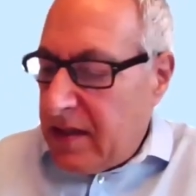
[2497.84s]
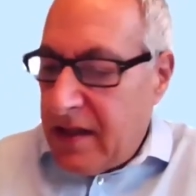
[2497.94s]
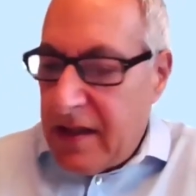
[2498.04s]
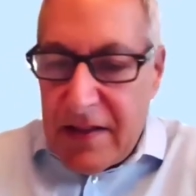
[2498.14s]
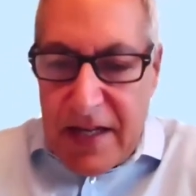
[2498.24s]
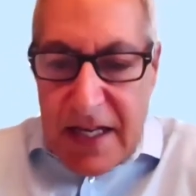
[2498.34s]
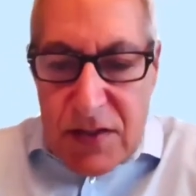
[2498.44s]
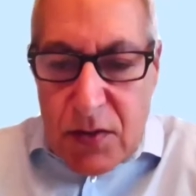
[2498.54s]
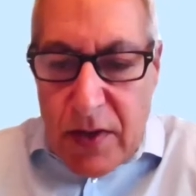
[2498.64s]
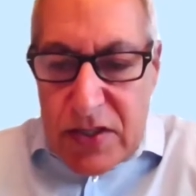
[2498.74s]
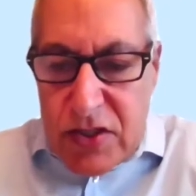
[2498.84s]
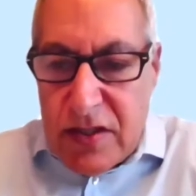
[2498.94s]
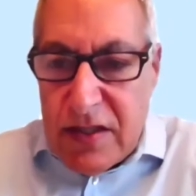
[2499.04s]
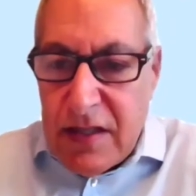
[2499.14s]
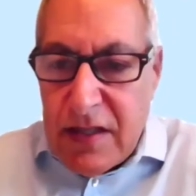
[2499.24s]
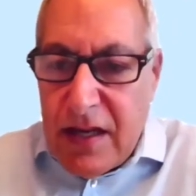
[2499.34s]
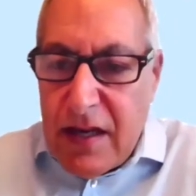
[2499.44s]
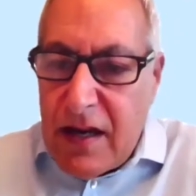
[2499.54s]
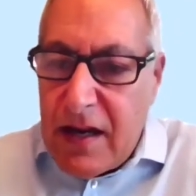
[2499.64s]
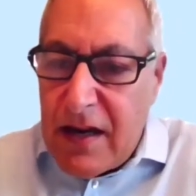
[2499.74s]
The next question
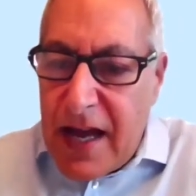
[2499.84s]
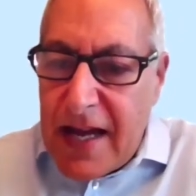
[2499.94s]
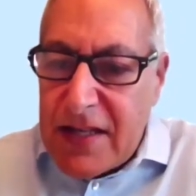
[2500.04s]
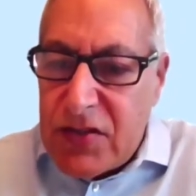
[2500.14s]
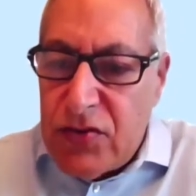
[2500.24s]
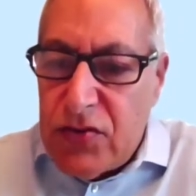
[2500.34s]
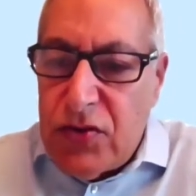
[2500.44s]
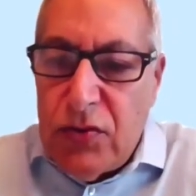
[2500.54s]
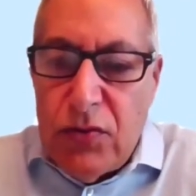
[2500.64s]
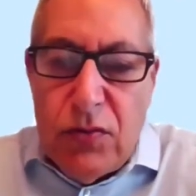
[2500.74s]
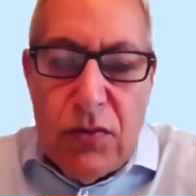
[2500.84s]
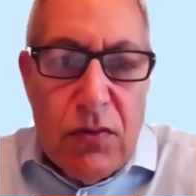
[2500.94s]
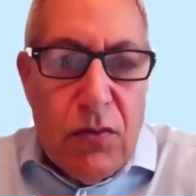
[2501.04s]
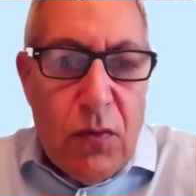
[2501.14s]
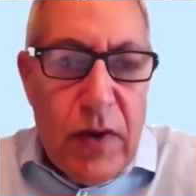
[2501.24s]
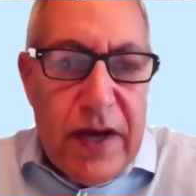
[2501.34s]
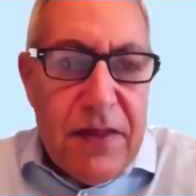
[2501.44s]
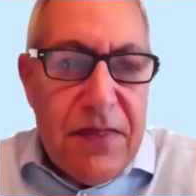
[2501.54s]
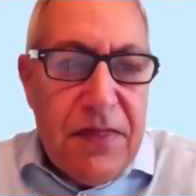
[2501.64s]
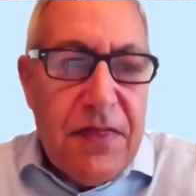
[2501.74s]
has to do with
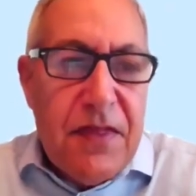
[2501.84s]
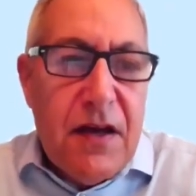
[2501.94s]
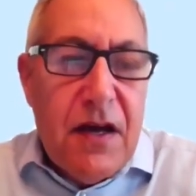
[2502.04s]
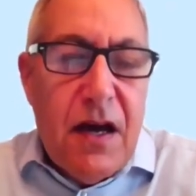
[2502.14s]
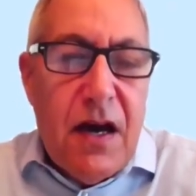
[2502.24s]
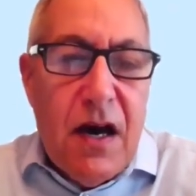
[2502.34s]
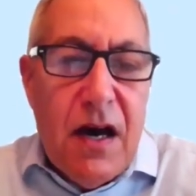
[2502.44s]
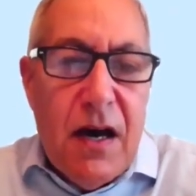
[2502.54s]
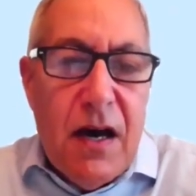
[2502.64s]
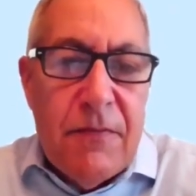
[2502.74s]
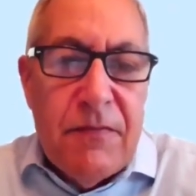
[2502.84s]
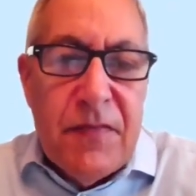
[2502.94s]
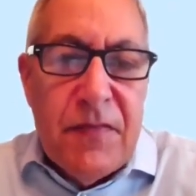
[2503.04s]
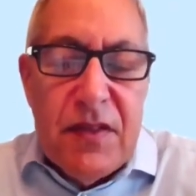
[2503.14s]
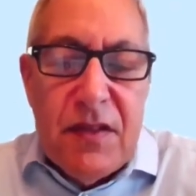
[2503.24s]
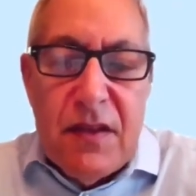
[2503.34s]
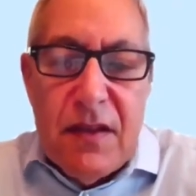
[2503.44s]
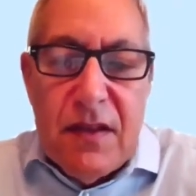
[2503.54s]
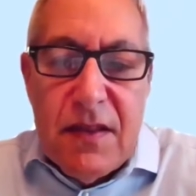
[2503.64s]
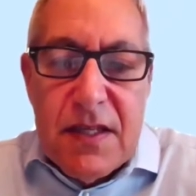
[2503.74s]
this
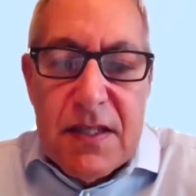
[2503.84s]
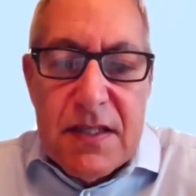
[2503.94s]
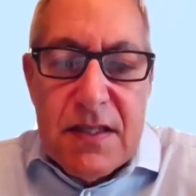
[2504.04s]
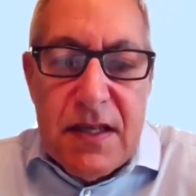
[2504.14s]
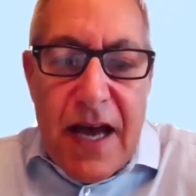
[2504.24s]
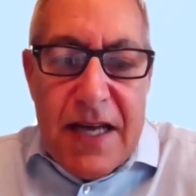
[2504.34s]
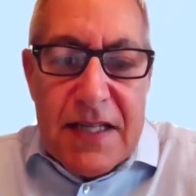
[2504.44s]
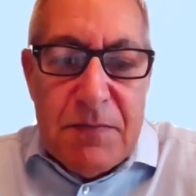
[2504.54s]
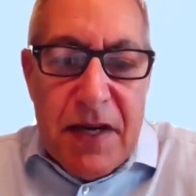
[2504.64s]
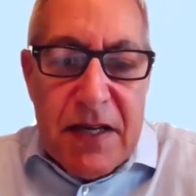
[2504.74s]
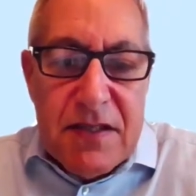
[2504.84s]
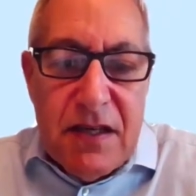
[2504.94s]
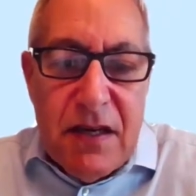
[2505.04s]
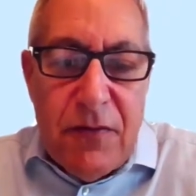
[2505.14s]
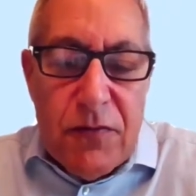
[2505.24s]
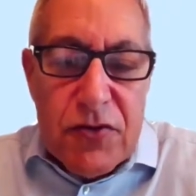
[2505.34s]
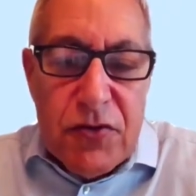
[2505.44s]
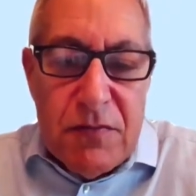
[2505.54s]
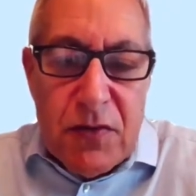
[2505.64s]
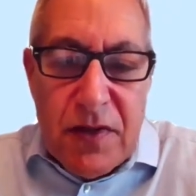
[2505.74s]
aspect of overtreatment with
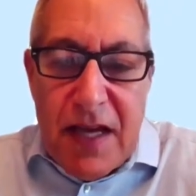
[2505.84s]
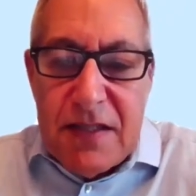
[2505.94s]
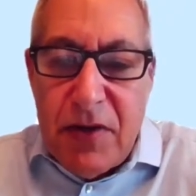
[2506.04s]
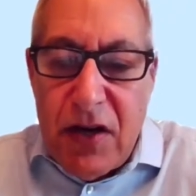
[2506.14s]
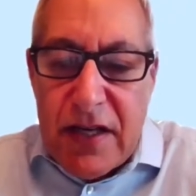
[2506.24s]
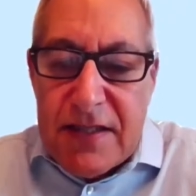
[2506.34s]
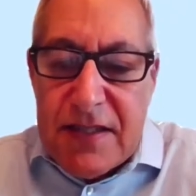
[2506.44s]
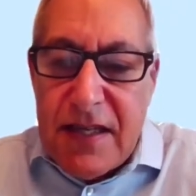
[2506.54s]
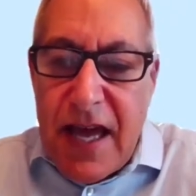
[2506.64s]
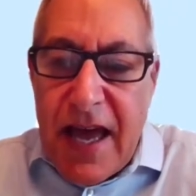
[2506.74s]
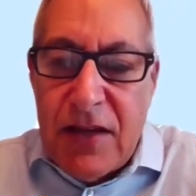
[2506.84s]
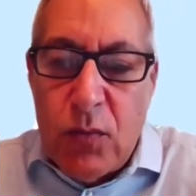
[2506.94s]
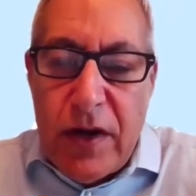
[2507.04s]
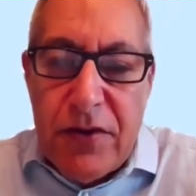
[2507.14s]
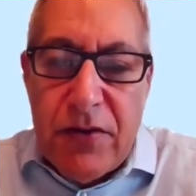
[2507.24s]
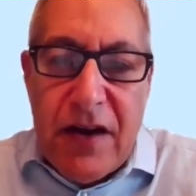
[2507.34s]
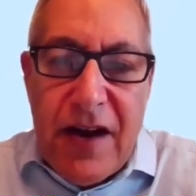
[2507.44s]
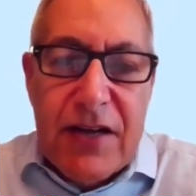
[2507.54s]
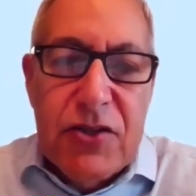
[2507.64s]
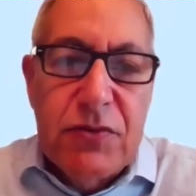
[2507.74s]
antibiotics and whether there
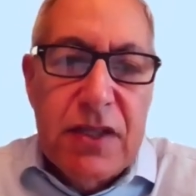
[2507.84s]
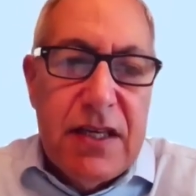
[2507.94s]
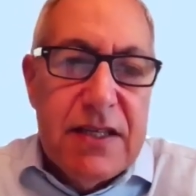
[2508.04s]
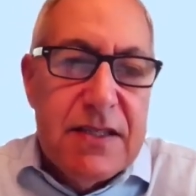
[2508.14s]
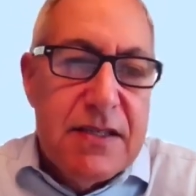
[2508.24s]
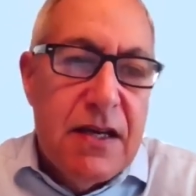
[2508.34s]
actually is